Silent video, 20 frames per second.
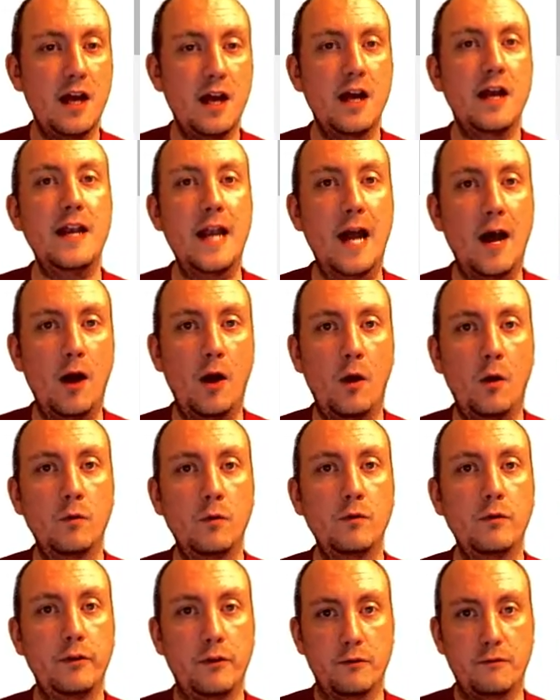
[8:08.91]
Now,
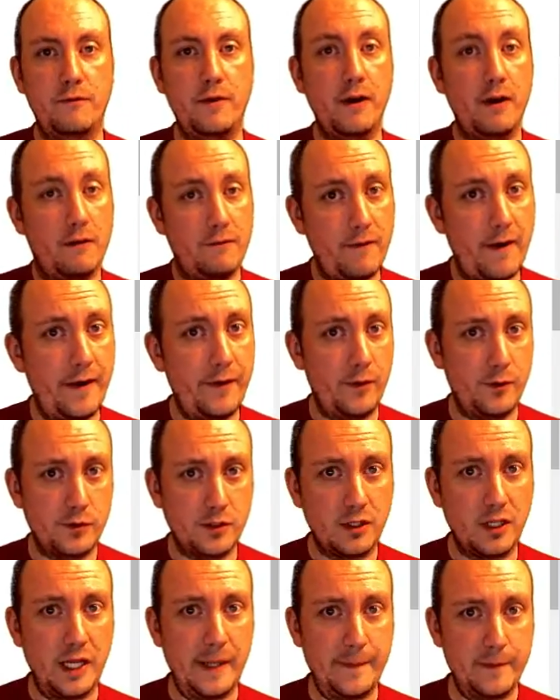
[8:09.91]
you know, verify those
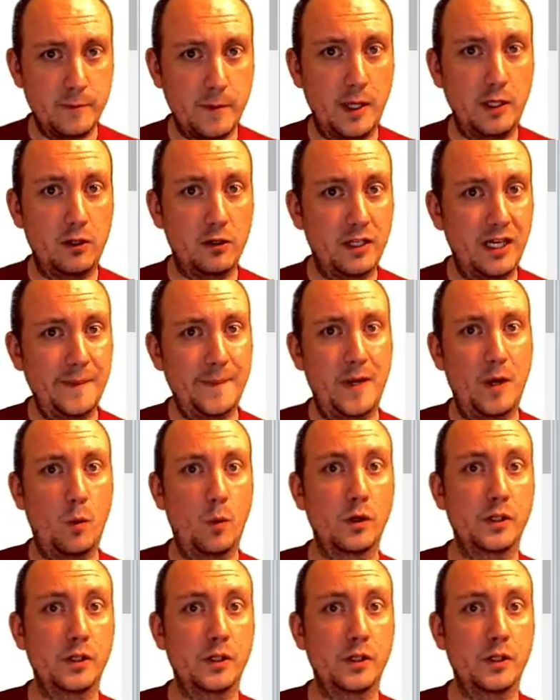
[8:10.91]
claims by looking at my work